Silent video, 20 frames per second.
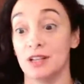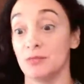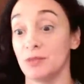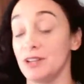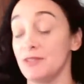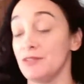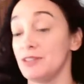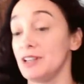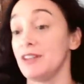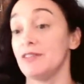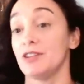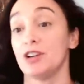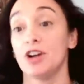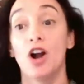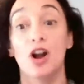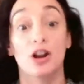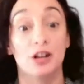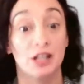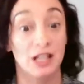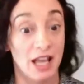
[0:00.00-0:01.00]
We even have a
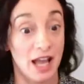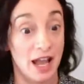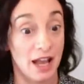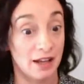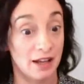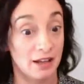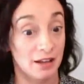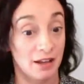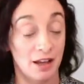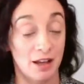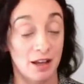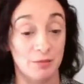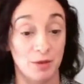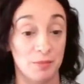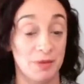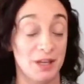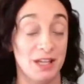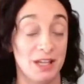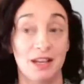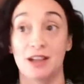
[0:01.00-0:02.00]

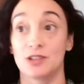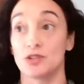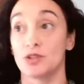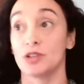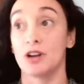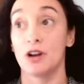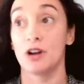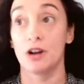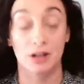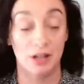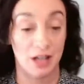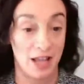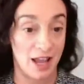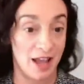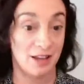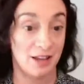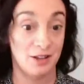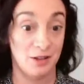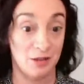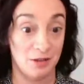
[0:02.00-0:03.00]
pediatric
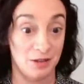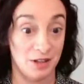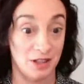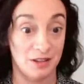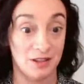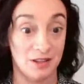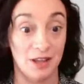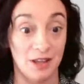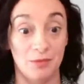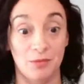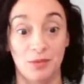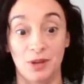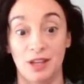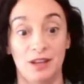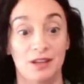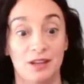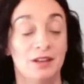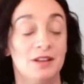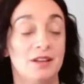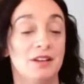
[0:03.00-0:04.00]
cardiac unit that
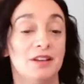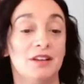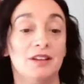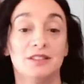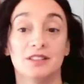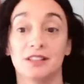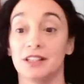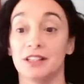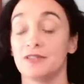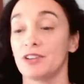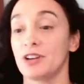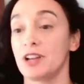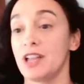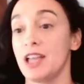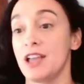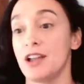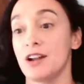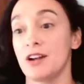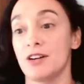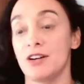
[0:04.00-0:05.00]
we deliver
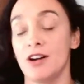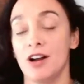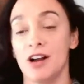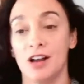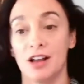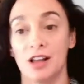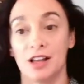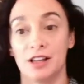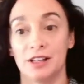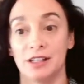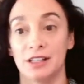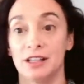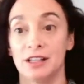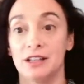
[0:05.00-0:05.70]
care on,